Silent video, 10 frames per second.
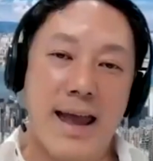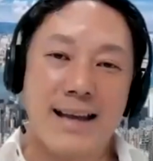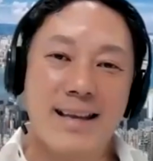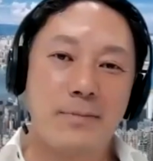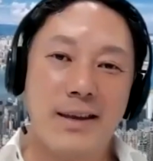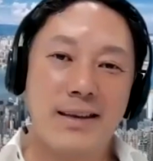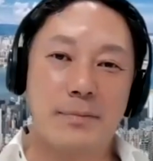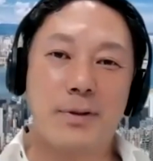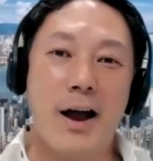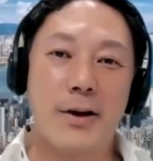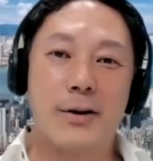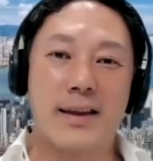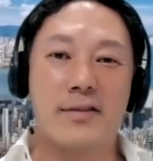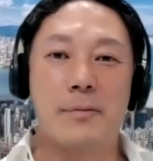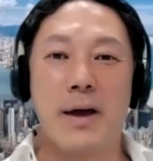the SME supplier,
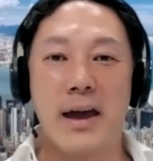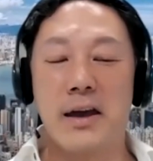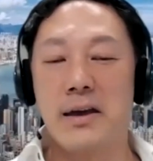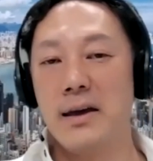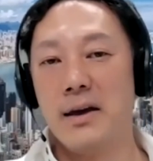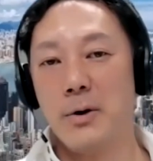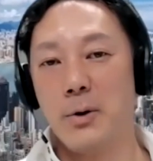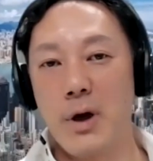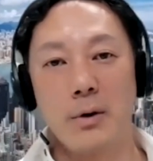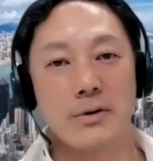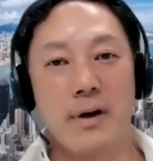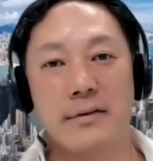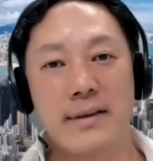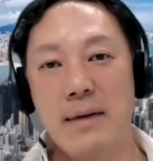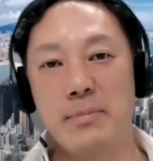they have to pay, who knows,
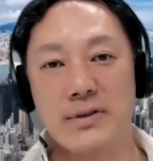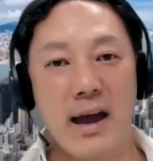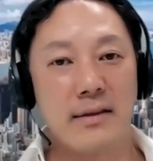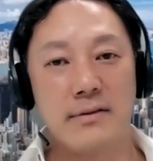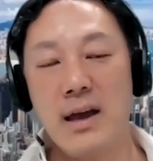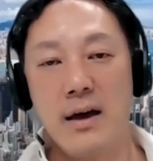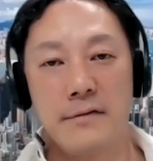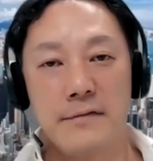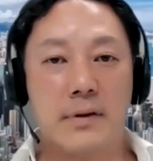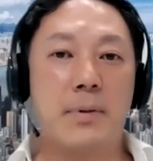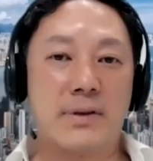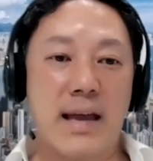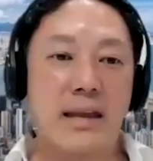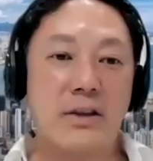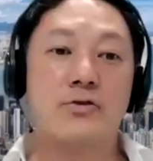right, 10%,
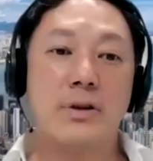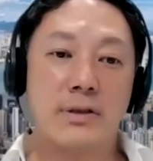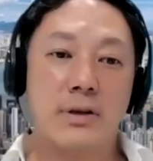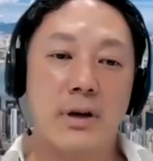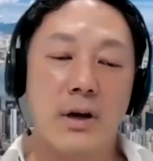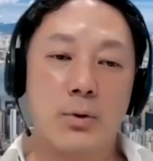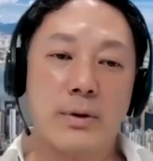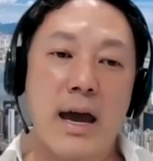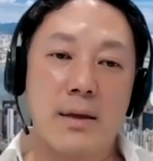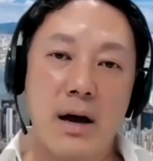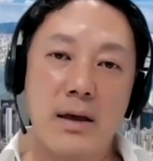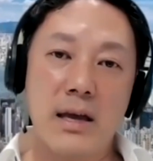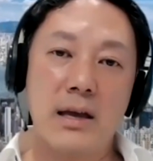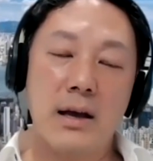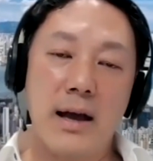50% interest to get the
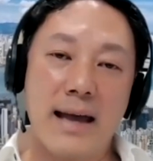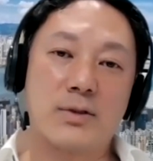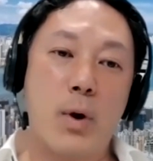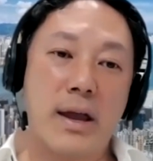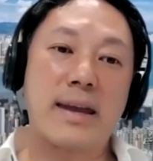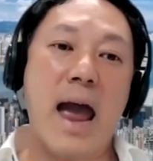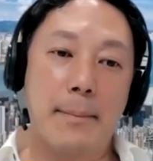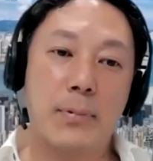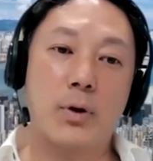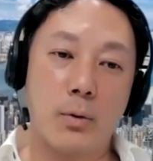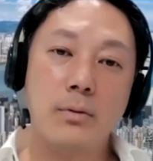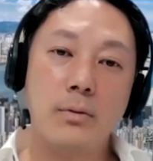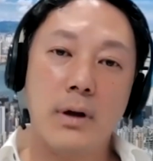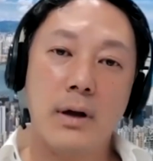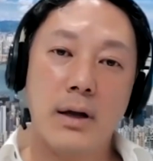money as working capital
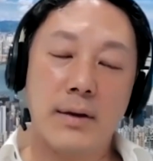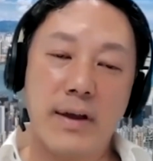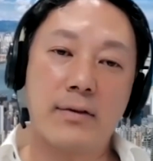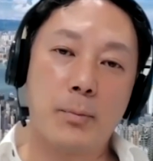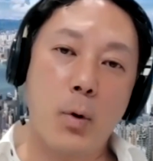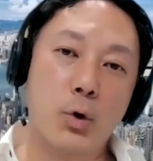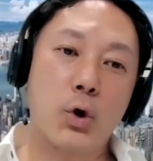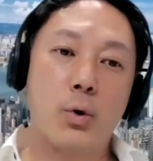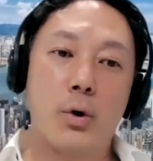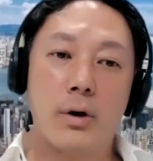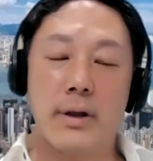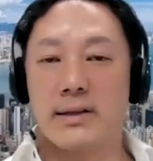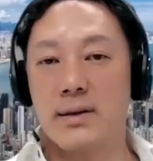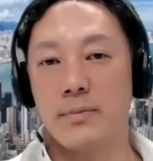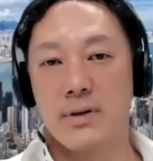if they have to procure
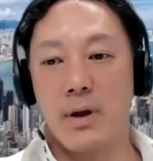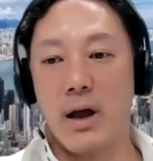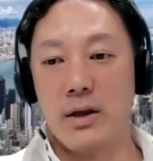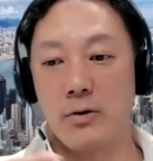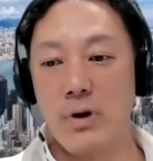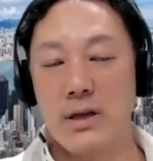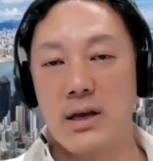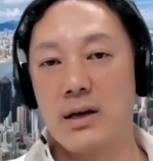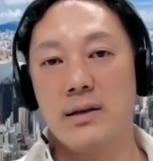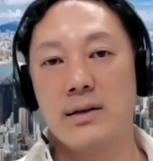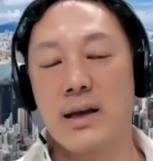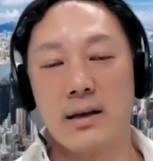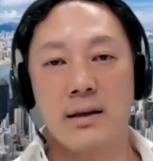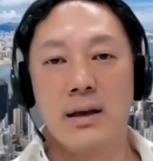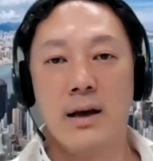like some kind of ingredients
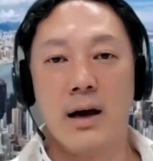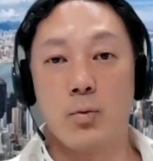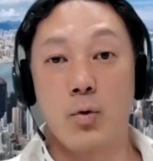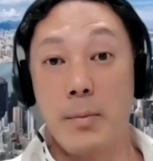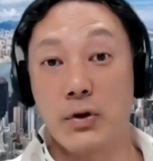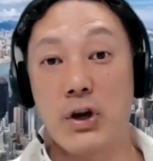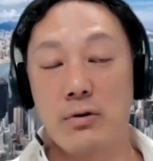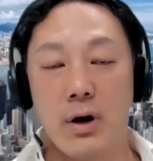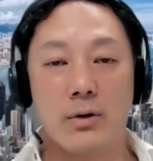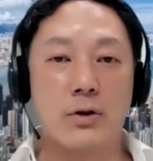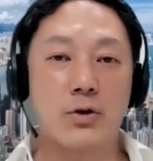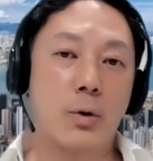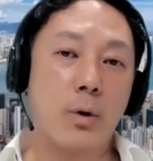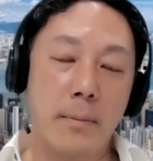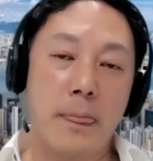and raw materials and
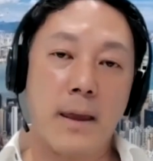so on.